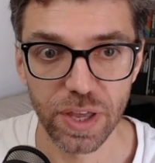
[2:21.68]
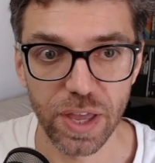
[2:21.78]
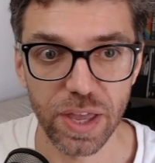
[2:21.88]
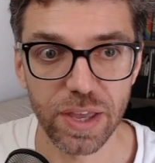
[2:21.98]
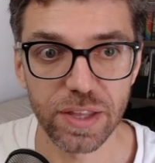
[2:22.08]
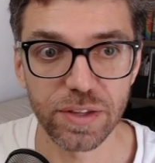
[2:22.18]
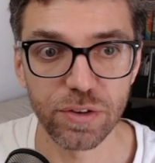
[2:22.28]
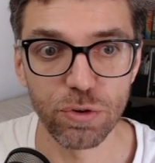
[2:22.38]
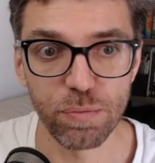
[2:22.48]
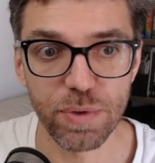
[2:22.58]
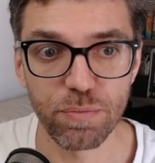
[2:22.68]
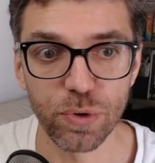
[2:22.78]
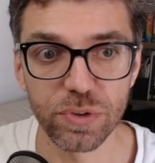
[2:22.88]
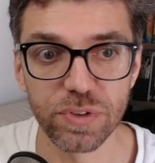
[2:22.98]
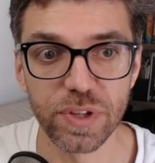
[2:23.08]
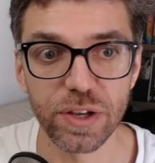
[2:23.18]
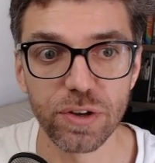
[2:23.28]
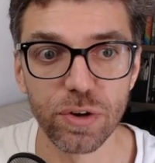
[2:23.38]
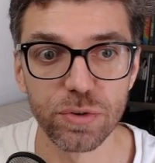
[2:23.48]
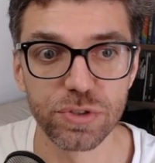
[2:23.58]
And the group input then
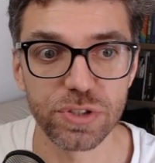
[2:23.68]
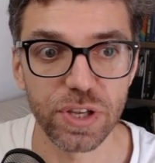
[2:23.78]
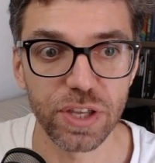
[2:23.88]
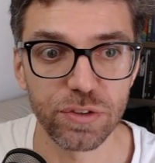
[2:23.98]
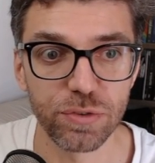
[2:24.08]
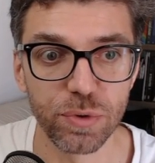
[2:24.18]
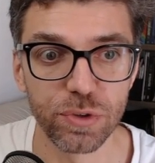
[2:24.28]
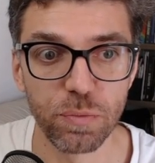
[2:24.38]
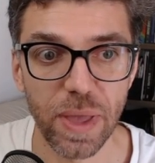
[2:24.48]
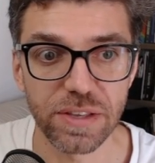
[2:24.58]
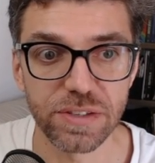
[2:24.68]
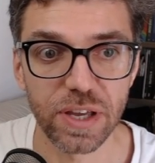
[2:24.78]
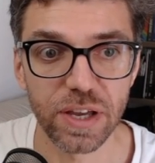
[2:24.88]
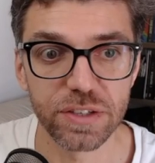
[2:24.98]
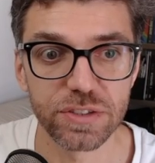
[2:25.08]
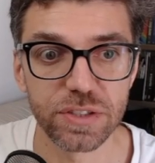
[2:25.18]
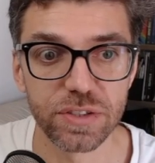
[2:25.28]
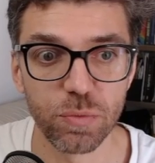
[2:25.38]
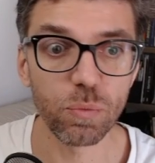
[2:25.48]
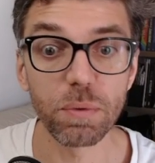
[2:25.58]
goes into a domain size
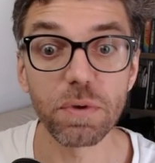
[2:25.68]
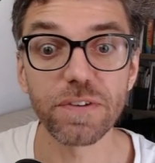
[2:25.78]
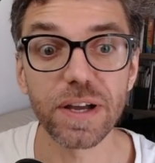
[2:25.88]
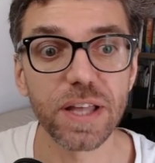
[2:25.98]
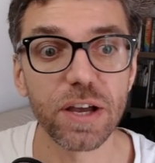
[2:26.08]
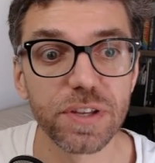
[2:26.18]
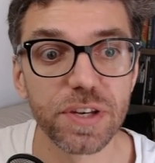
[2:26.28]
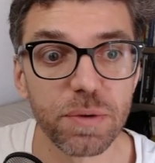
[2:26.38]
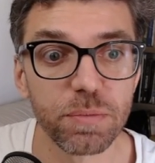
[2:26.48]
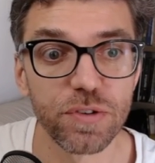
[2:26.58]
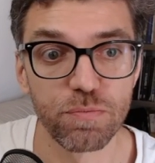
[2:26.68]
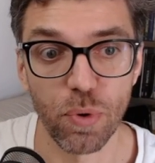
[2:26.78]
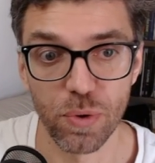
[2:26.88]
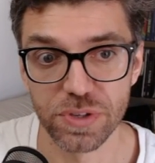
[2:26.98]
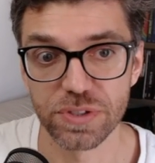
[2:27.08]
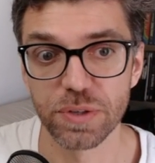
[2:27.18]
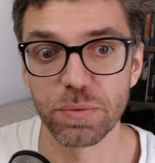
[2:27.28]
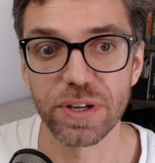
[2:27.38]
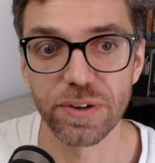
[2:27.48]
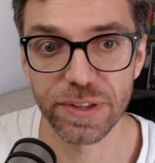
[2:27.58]
where we find out the number of points that
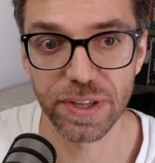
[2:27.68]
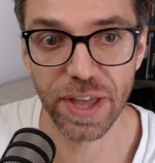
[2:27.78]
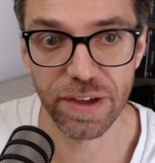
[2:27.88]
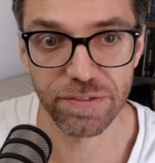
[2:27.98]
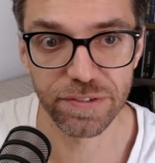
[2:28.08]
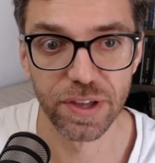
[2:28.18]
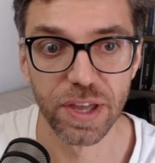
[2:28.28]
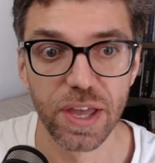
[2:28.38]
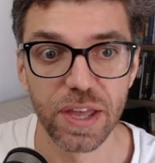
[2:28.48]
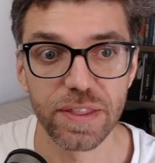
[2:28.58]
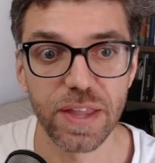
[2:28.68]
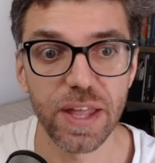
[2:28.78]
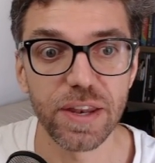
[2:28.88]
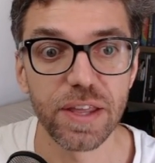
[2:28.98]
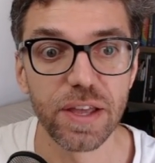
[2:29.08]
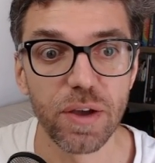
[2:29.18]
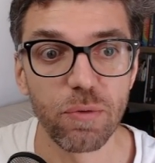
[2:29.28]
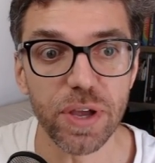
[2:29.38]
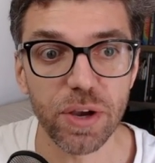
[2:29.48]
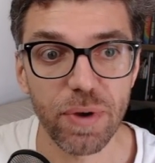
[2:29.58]
we currently have. And then
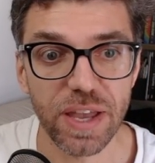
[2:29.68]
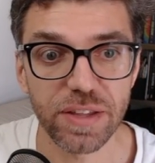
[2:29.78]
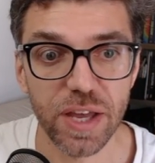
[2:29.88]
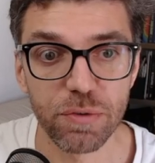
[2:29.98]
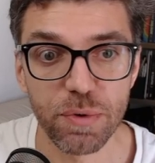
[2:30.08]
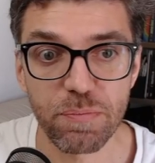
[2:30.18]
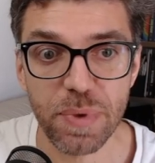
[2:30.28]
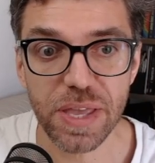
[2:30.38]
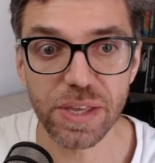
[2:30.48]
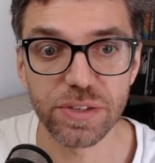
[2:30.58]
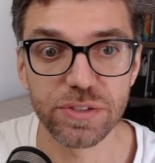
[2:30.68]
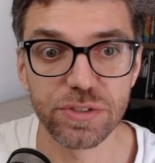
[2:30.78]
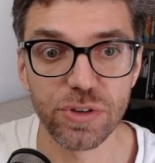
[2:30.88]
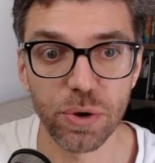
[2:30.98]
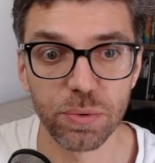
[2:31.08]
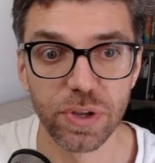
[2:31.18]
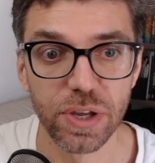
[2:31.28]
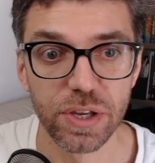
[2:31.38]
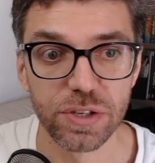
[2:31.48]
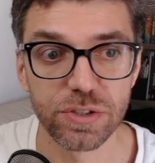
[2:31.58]
we create a repeat zone.
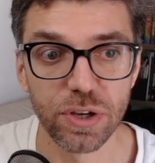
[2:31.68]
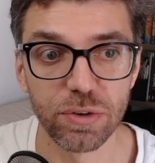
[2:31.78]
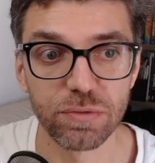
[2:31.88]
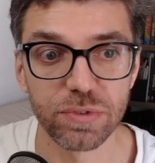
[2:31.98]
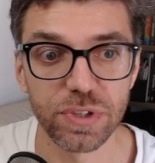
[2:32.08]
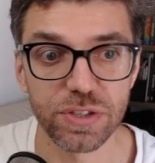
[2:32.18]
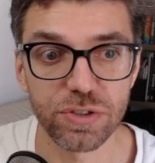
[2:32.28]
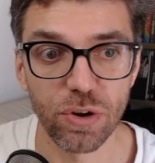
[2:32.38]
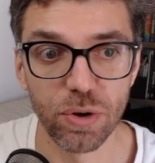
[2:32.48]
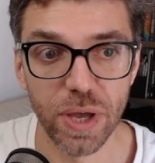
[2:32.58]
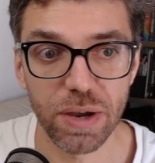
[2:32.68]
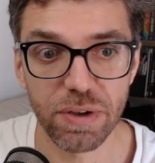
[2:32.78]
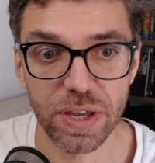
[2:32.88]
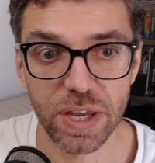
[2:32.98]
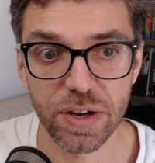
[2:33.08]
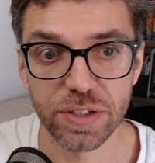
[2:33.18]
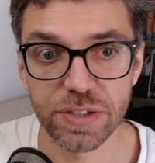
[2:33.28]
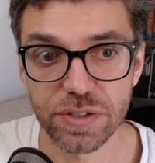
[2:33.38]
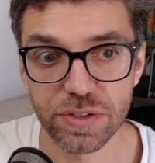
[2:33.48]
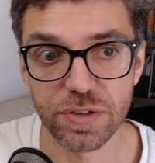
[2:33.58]
So this whole area here,
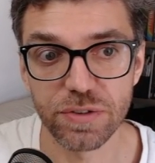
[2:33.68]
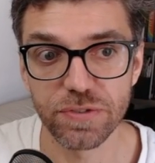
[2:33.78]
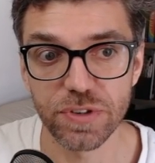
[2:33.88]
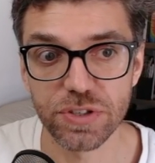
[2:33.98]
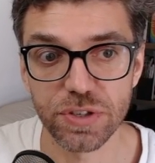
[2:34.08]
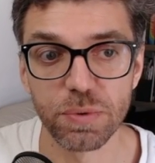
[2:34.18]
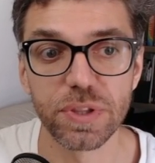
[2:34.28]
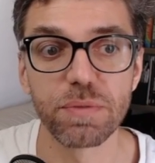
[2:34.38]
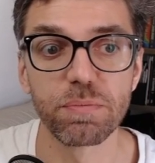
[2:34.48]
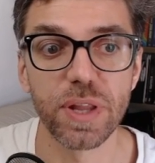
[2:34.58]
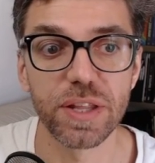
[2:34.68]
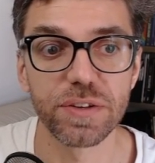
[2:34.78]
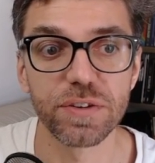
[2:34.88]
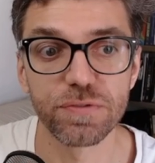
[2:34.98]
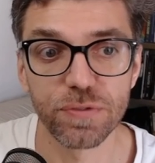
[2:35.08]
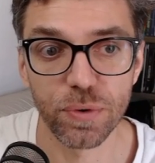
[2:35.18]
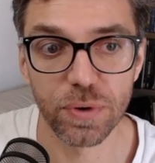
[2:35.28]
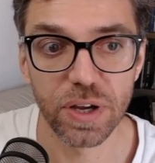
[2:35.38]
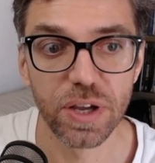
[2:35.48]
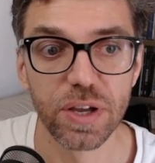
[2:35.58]
this is the new feature within Blender
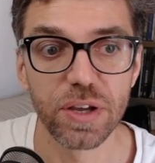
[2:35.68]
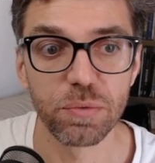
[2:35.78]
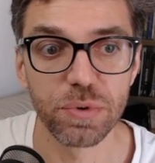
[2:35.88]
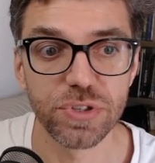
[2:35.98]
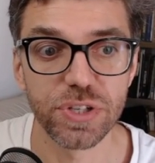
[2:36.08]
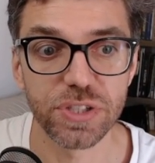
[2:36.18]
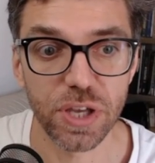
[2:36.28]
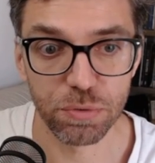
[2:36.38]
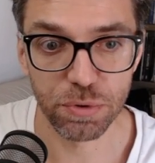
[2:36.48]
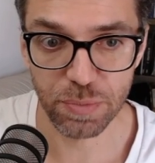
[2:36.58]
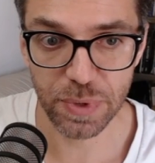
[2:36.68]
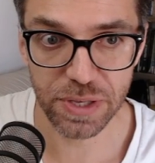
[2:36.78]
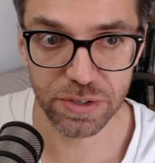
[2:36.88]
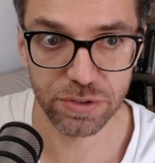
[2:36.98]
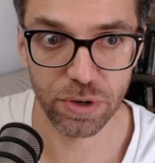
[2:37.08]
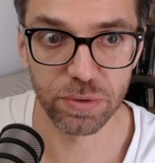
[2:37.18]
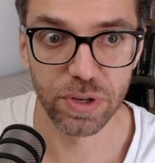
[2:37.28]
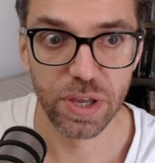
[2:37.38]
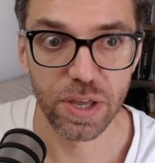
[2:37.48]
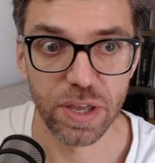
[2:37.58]
4, which is a repeat zone.